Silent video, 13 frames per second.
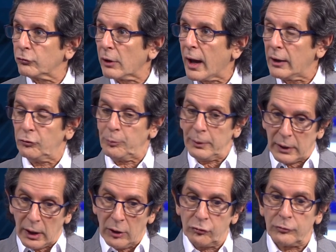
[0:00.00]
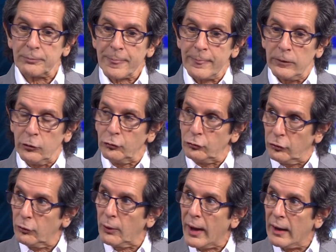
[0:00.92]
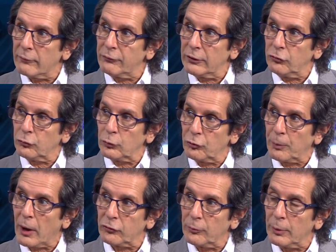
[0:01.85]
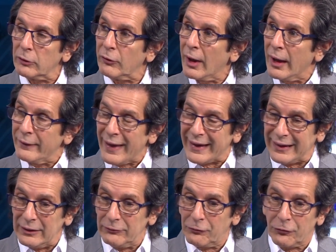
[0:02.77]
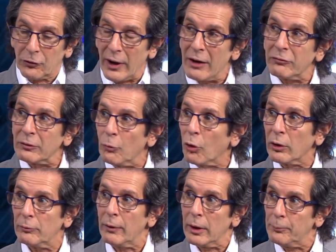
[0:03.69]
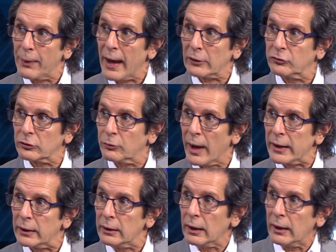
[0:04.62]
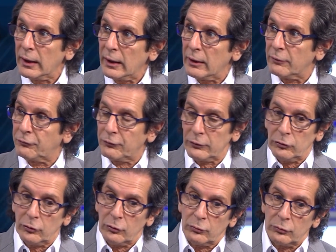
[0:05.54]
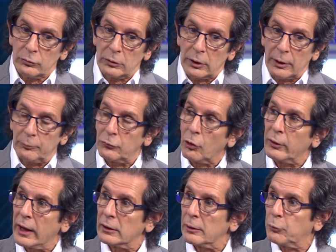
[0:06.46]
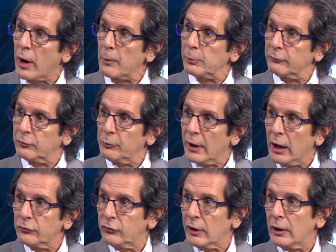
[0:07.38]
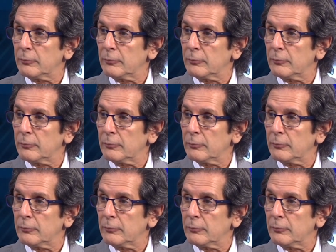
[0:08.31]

lines, because you do have these responsibilities that can forevermore impact your credit if you don't handle it properly from the onset.